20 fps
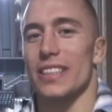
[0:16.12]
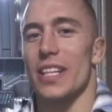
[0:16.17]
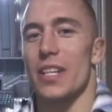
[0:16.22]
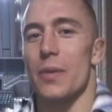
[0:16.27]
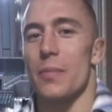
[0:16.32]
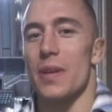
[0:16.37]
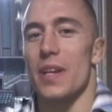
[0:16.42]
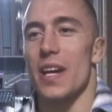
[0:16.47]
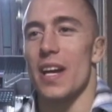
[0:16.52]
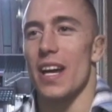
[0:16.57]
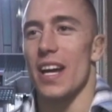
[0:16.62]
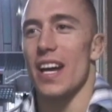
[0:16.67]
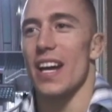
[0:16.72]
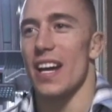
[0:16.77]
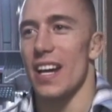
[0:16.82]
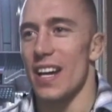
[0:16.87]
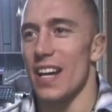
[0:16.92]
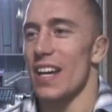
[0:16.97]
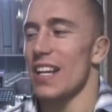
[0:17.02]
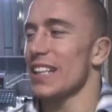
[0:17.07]
there's going to be a,
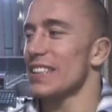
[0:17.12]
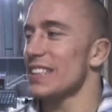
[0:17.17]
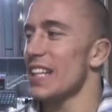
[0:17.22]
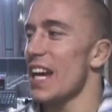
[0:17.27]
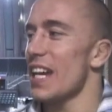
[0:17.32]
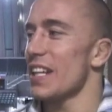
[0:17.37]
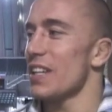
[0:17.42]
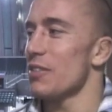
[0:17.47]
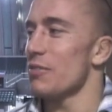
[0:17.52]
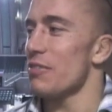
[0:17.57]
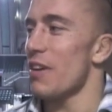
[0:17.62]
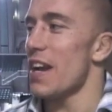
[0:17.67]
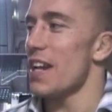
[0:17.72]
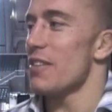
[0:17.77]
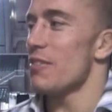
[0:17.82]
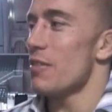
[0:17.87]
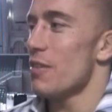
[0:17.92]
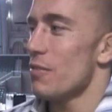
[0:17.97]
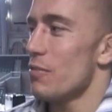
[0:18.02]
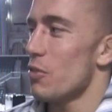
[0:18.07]
uh, an exciting
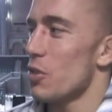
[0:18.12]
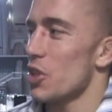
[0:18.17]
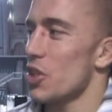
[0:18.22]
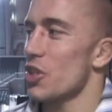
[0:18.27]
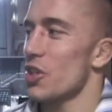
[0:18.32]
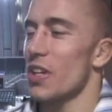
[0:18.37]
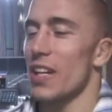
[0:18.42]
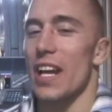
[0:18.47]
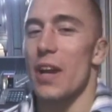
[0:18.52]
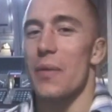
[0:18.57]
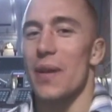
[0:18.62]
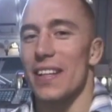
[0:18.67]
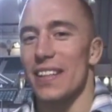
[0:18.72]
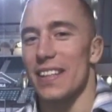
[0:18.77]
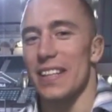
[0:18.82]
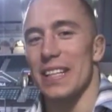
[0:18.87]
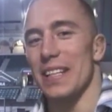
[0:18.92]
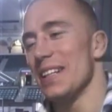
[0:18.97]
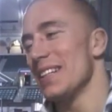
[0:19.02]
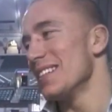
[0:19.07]
fight for sure,
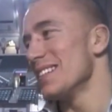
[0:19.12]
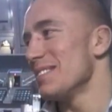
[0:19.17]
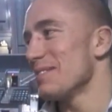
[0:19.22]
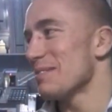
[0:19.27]
guaranteed.